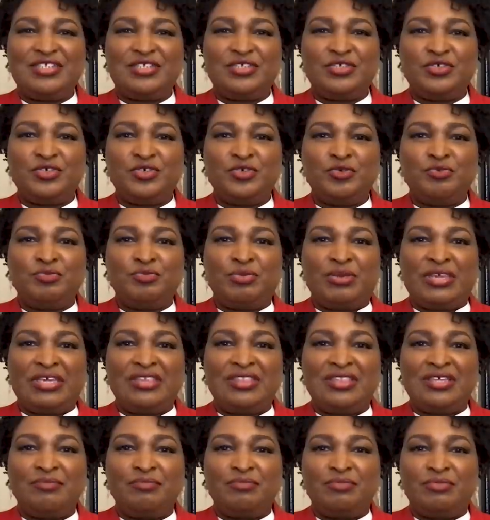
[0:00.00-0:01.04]
to
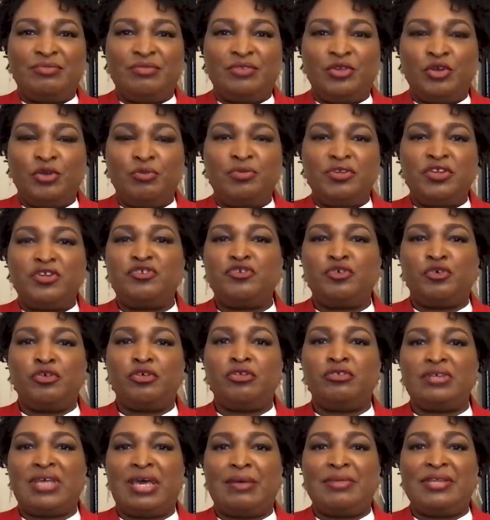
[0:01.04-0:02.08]
be the
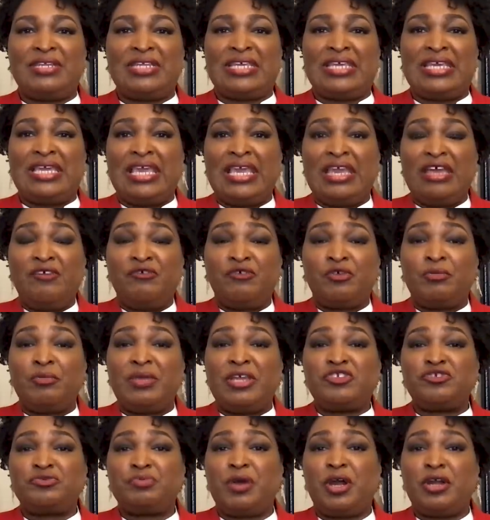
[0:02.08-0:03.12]
gubernatorial nominee for a
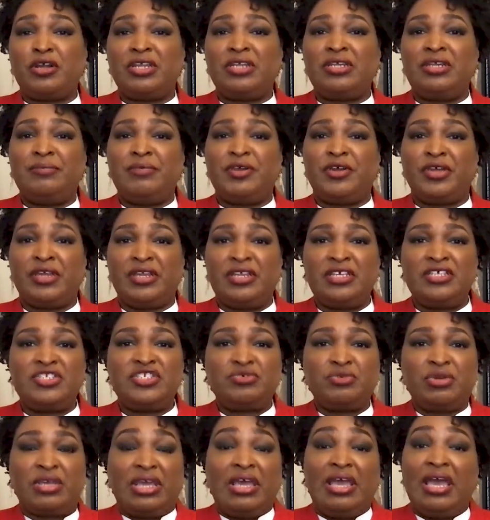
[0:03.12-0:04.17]
major party in American
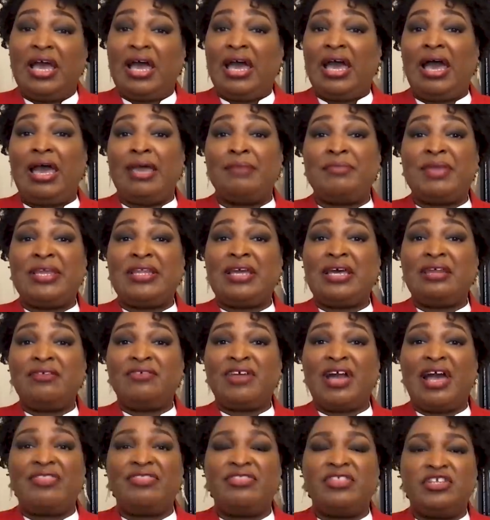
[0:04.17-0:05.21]
history. I may not
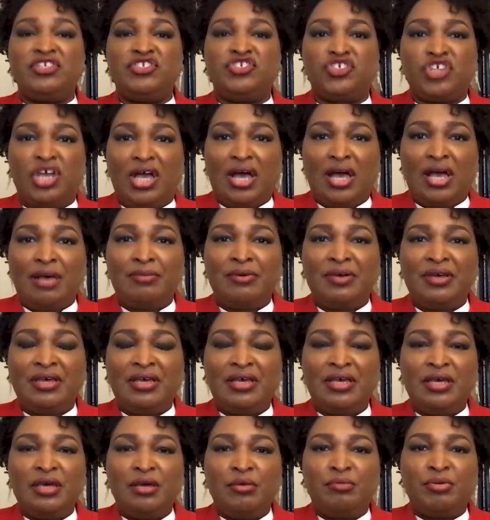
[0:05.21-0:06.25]
have gotten the job,
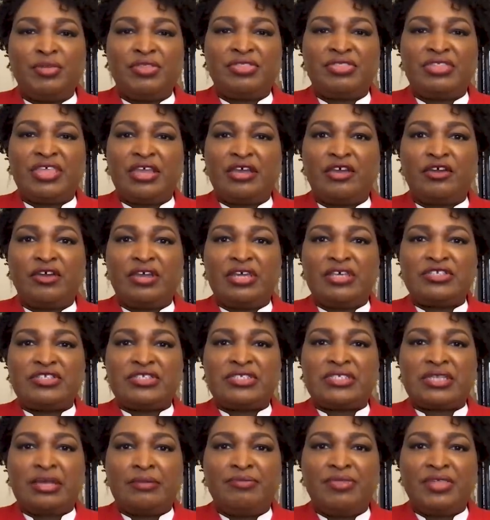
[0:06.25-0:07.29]
but there
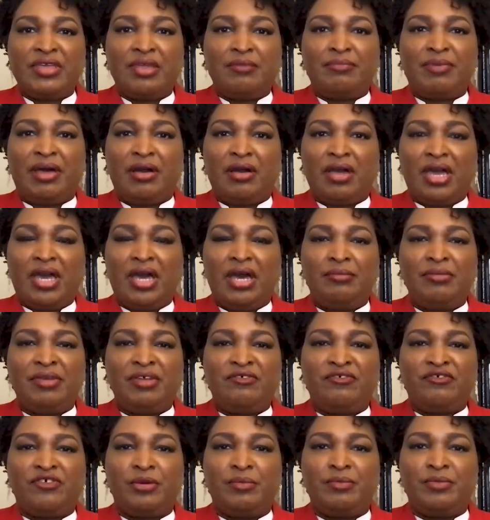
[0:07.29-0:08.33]
is something about
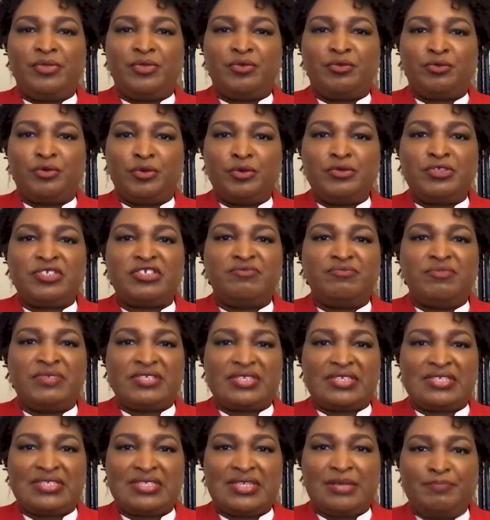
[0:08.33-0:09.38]
coming from the roots of
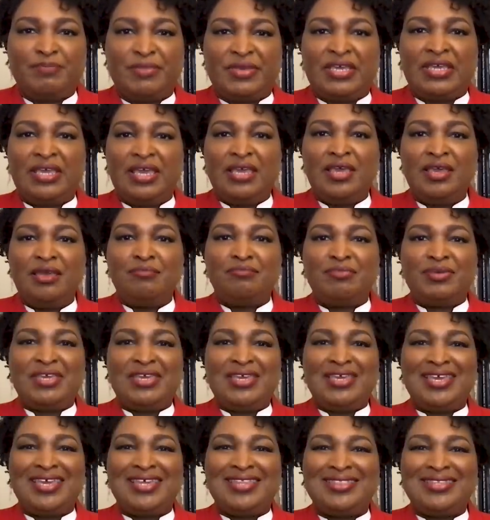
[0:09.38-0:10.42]
Mississippi,
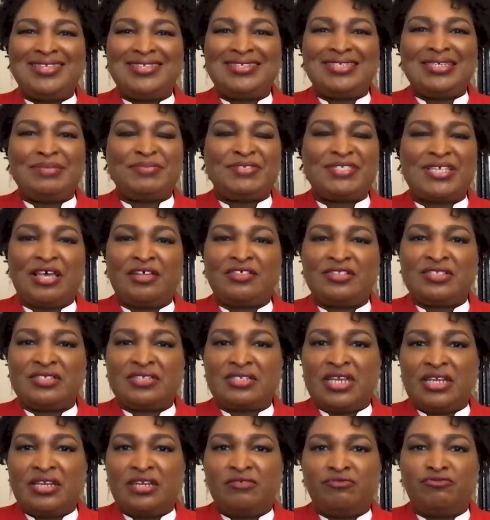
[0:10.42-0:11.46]
being in the deep South
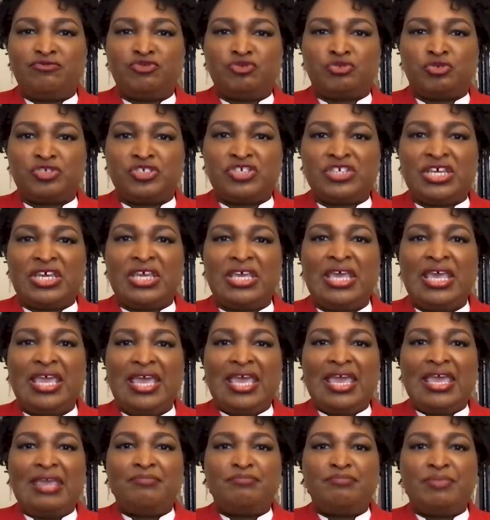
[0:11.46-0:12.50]
state of Georgia,
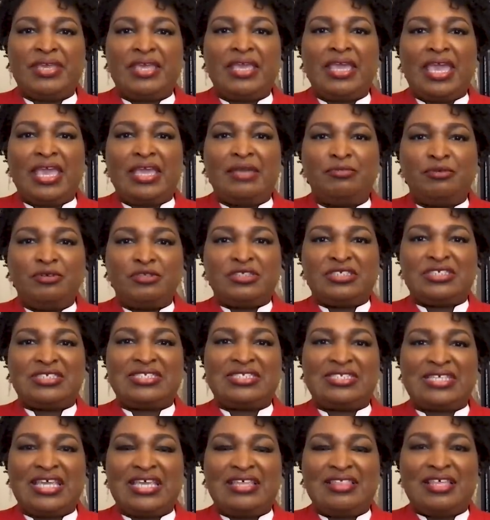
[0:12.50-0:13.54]
and being able to
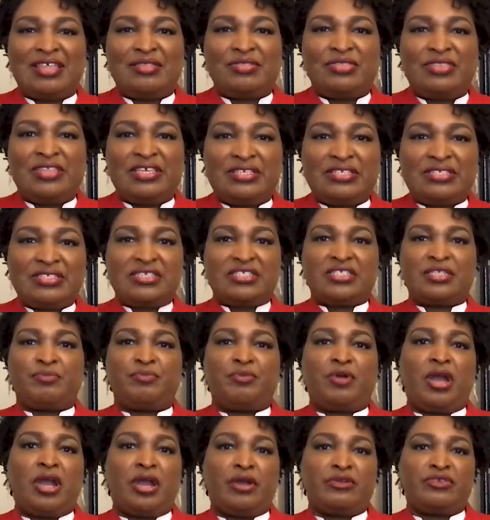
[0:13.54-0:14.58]
say that this is the
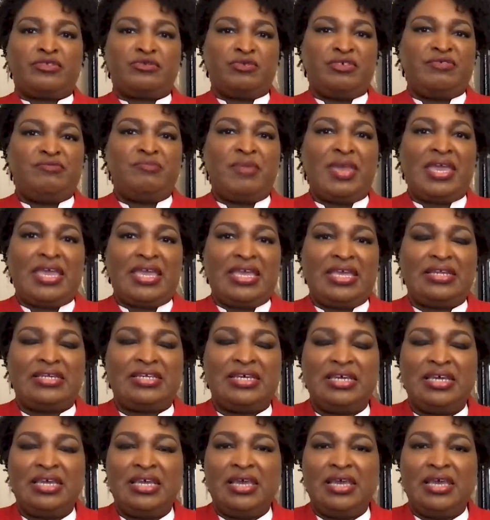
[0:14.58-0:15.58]
progress we've made.